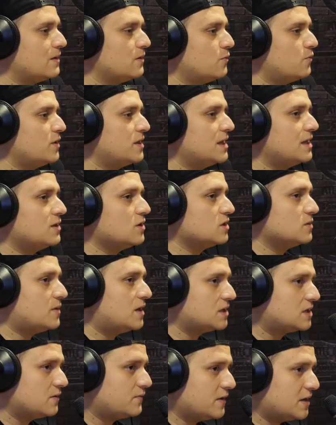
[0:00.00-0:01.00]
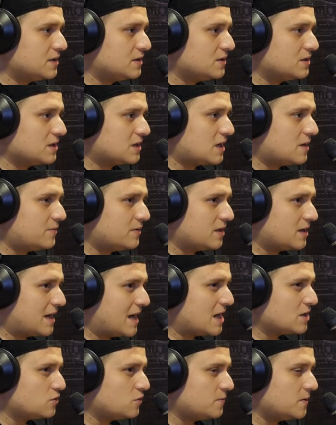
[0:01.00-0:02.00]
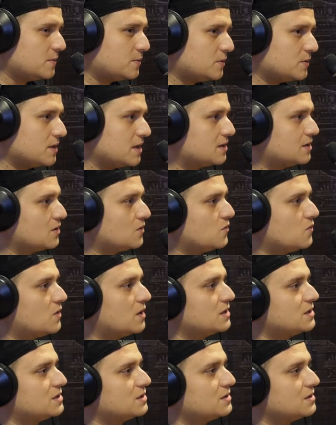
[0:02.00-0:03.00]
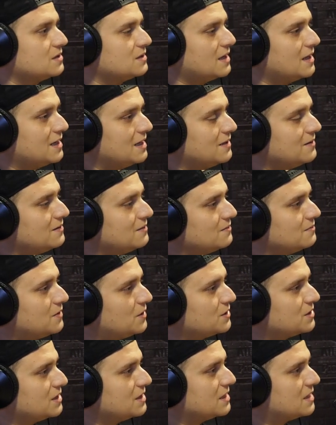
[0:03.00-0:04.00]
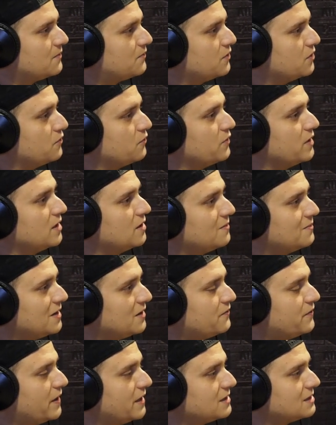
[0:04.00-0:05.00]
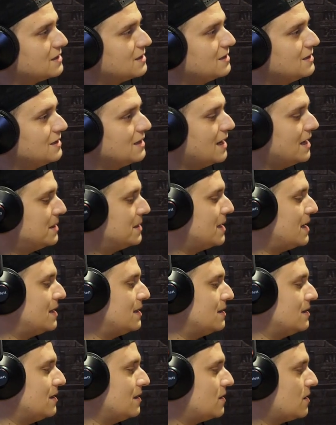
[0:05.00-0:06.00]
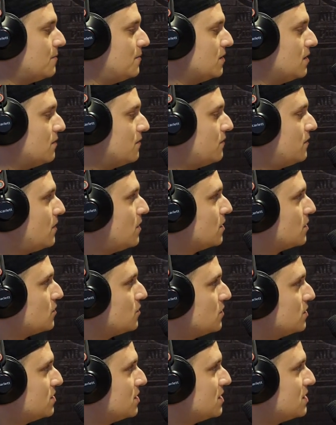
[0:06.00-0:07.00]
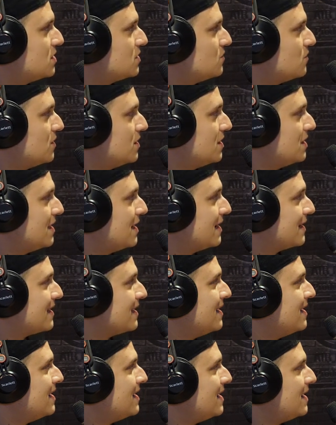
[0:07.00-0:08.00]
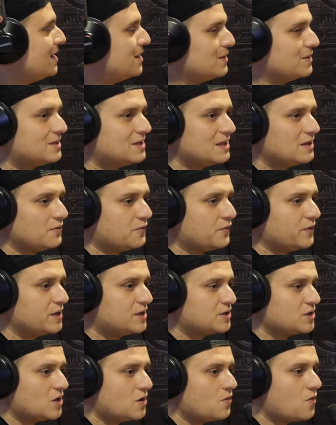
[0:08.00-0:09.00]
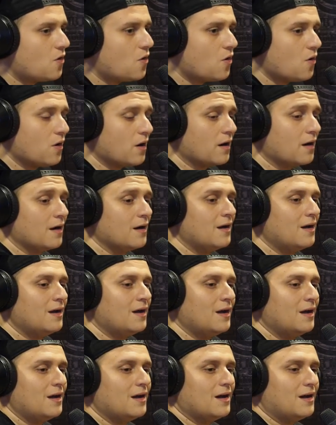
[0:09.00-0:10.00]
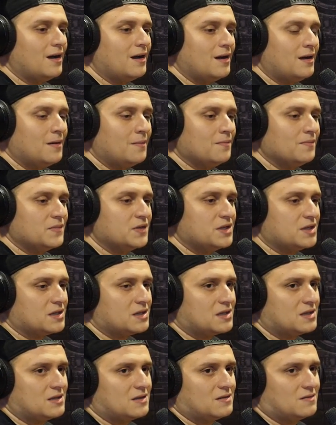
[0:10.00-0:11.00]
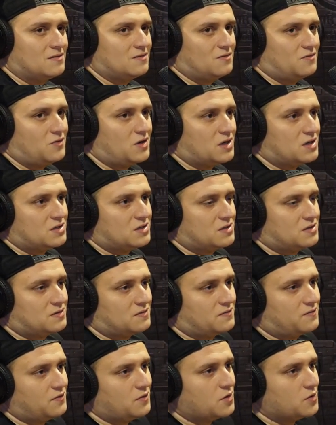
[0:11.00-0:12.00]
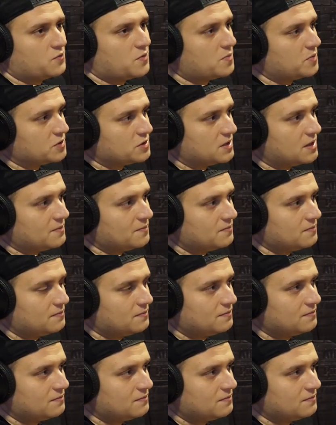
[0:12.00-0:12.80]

within those boxing fans, there's a couple of casual people that don't watch any boxing except for the really big fights. And then a couple of hardcores that just want to, like, either see the freak show or just watch Floyd one more time.